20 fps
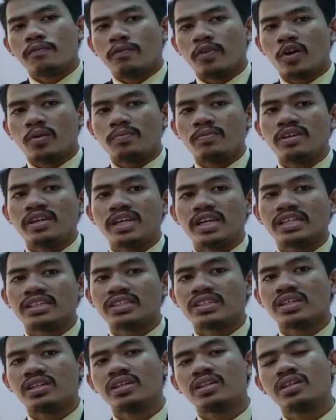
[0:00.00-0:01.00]
form
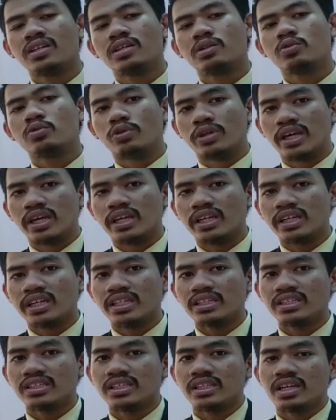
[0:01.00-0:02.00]
gills to
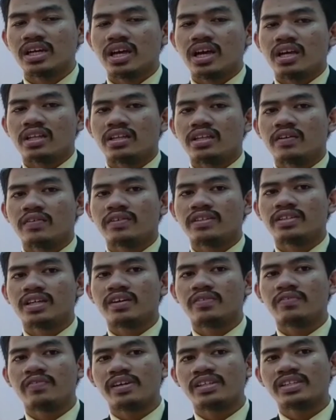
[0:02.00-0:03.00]
increase the
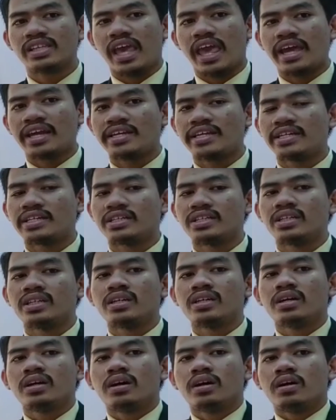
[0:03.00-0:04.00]
surface area
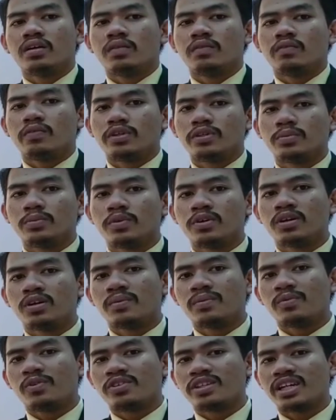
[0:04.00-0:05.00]
for
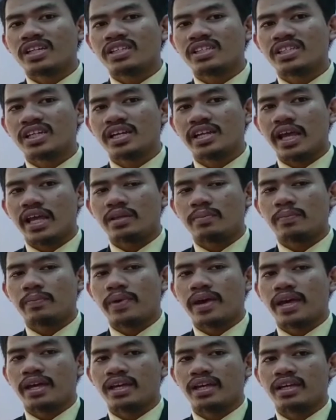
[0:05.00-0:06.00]
spore production and
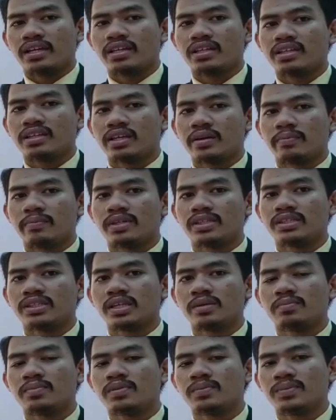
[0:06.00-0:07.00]
pack the
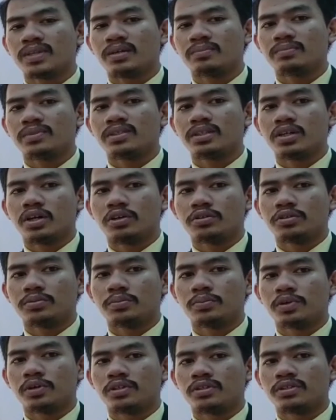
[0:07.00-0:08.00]
maximum number of
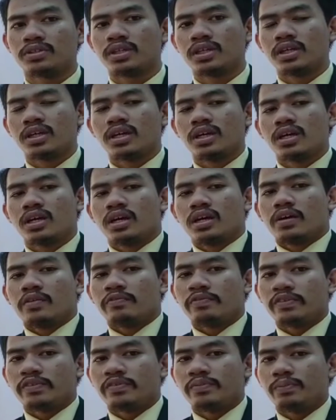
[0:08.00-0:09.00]
spores
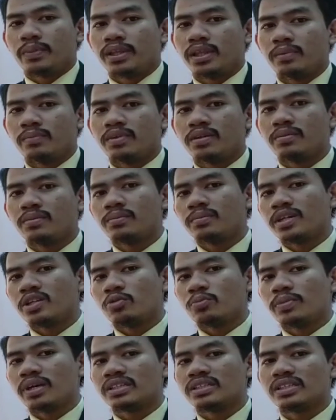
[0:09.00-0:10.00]
with minimum
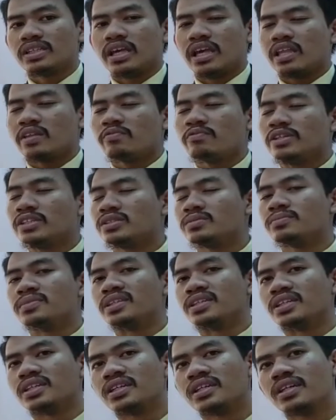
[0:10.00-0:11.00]
biomass
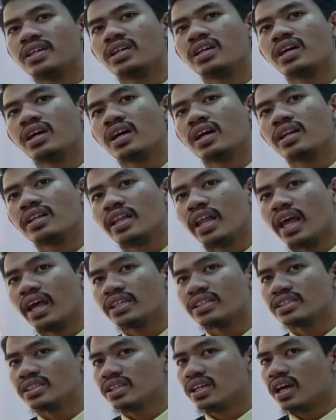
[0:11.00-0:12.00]
investment.
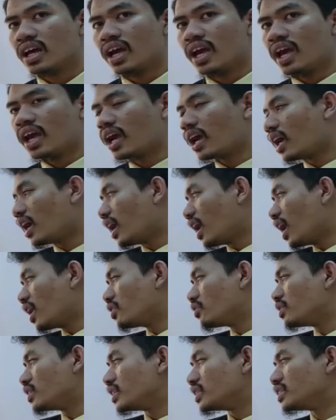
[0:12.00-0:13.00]
Next,
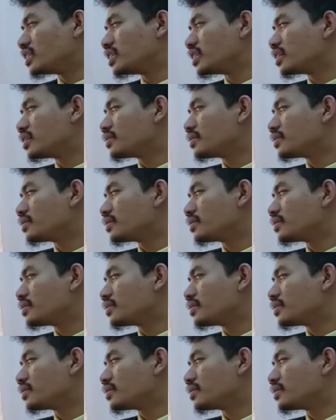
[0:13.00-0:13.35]
annulus.